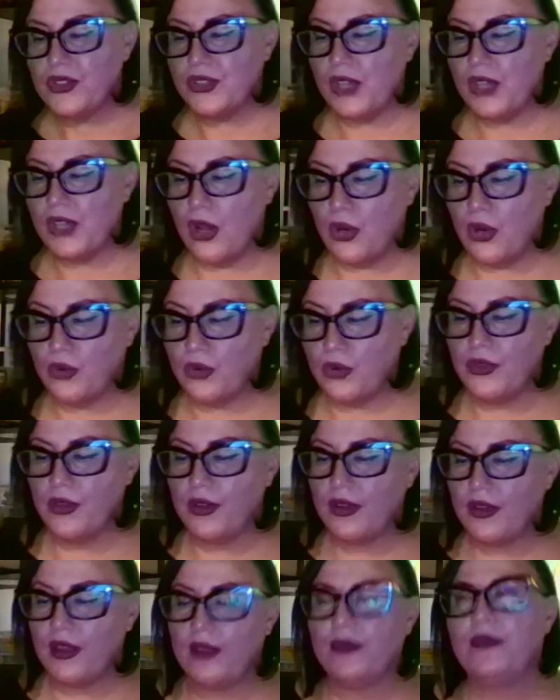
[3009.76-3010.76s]
So,
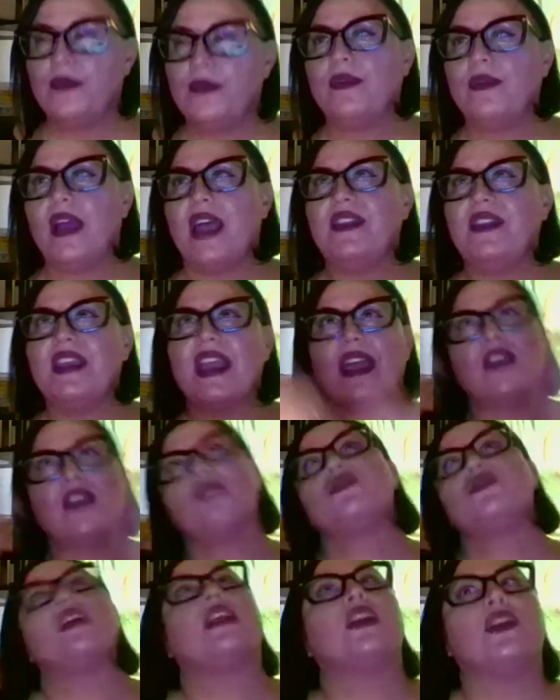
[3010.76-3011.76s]
and the
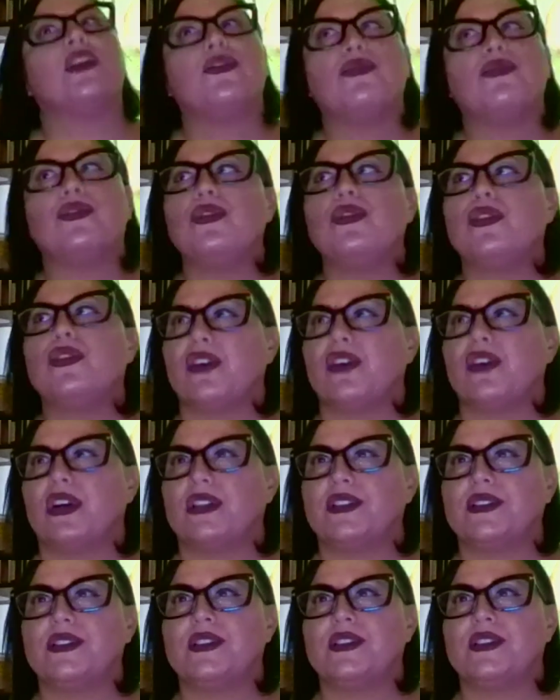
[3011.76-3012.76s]
energetic
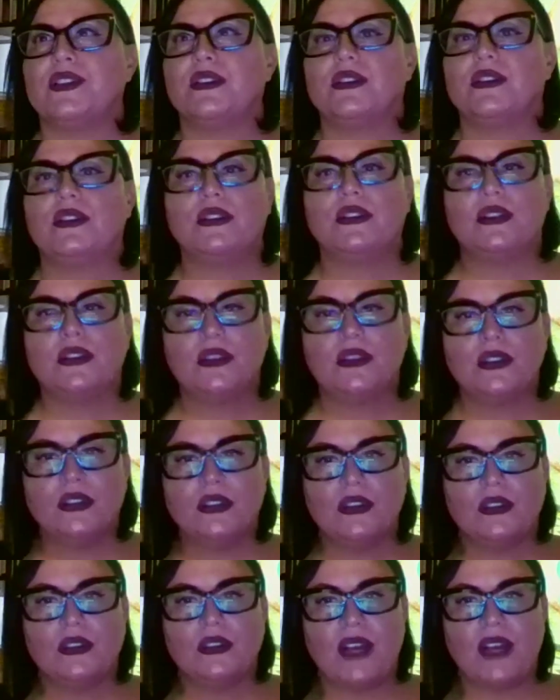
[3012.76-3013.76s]
universe,
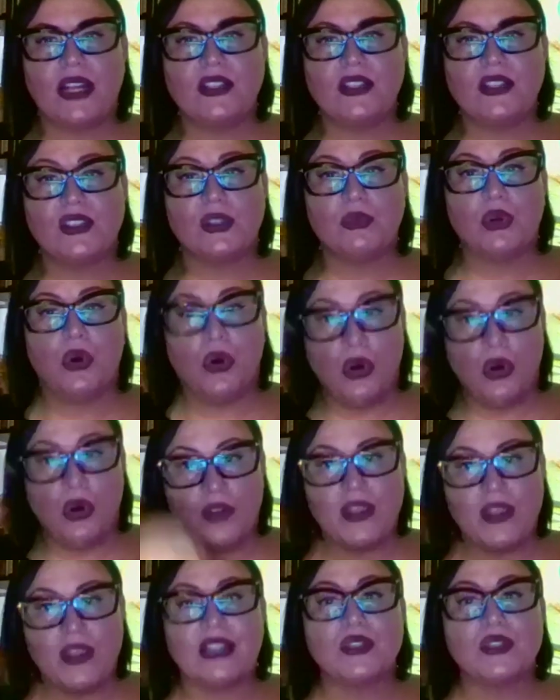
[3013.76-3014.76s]
right? So we're
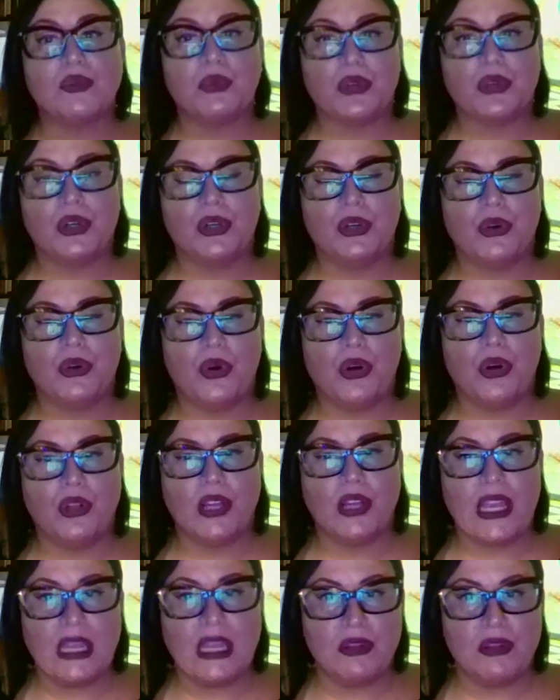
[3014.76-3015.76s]
all, that's what we're all
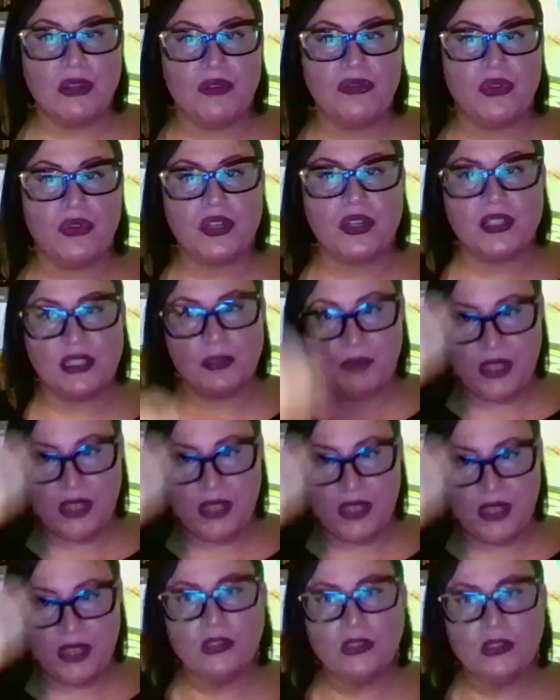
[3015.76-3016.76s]
aiming for, is to be
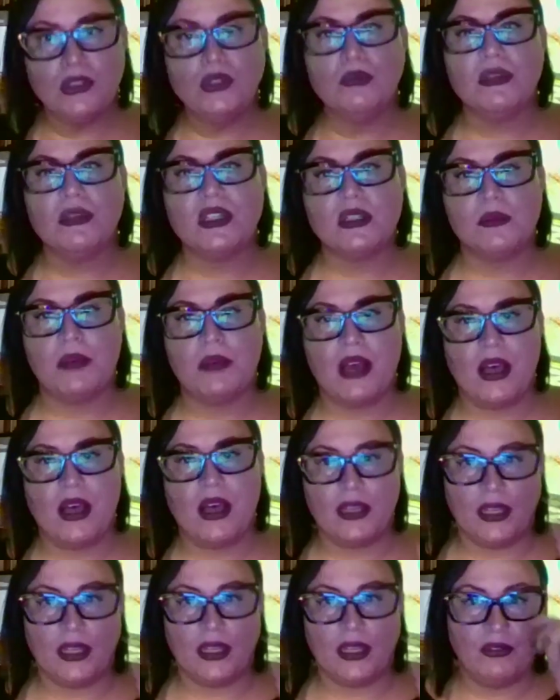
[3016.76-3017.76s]
that luminous
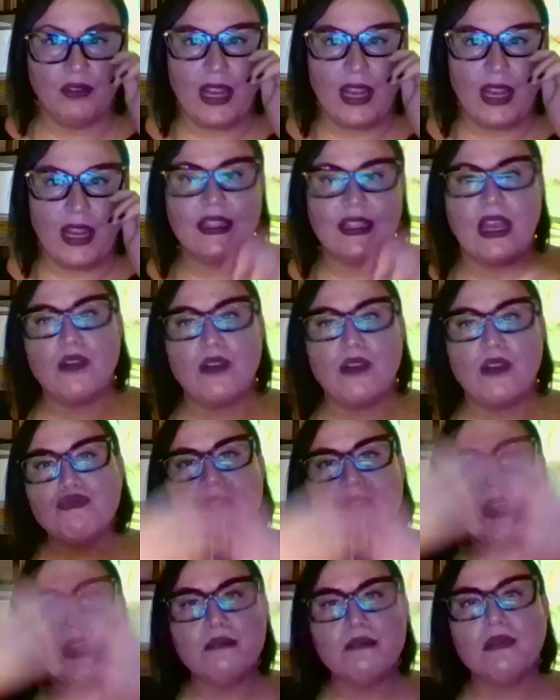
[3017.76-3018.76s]
body, right? That
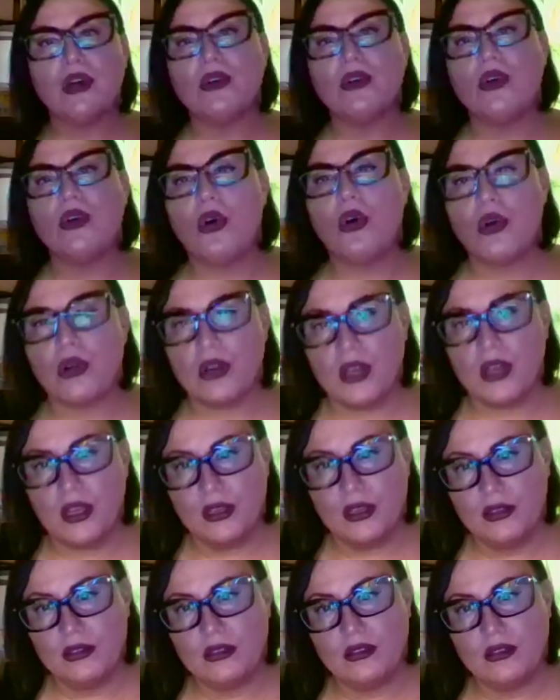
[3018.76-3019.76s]
rainbow
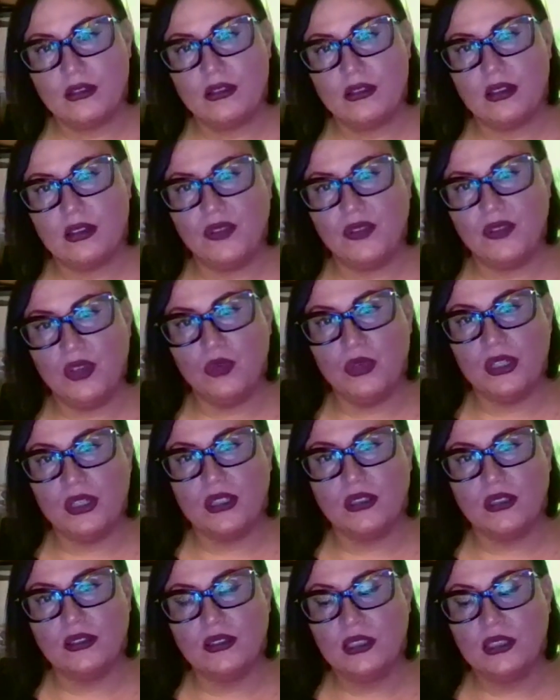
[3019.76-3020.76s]
aura, if you
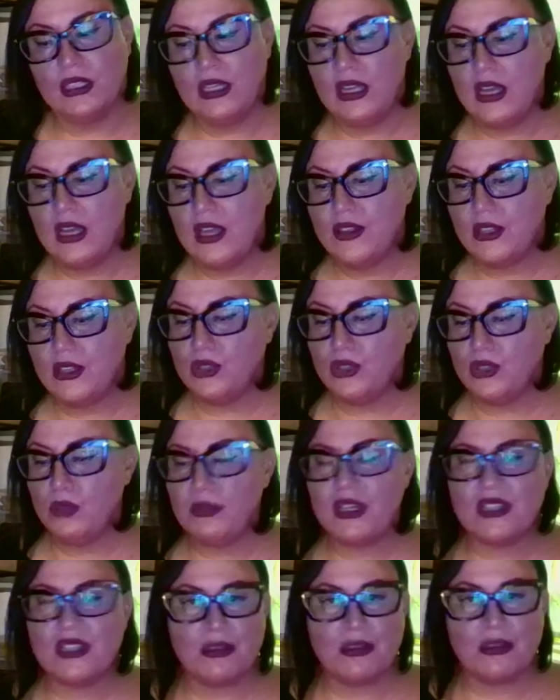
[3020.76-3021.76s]
will, the
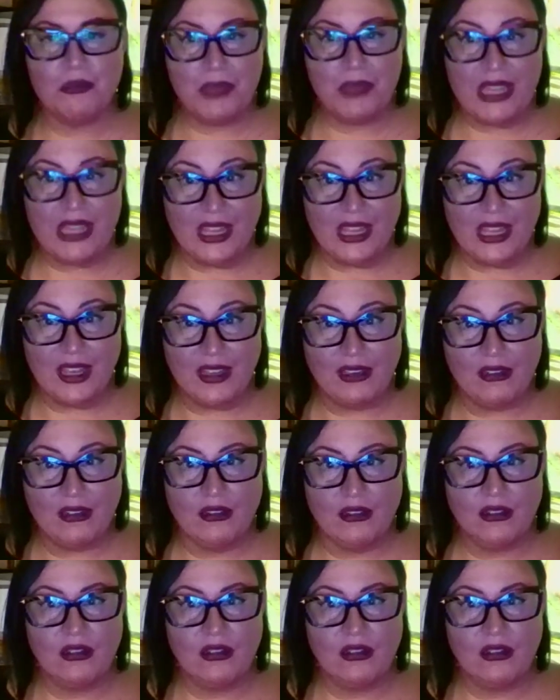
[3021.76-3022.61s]
luminescent being,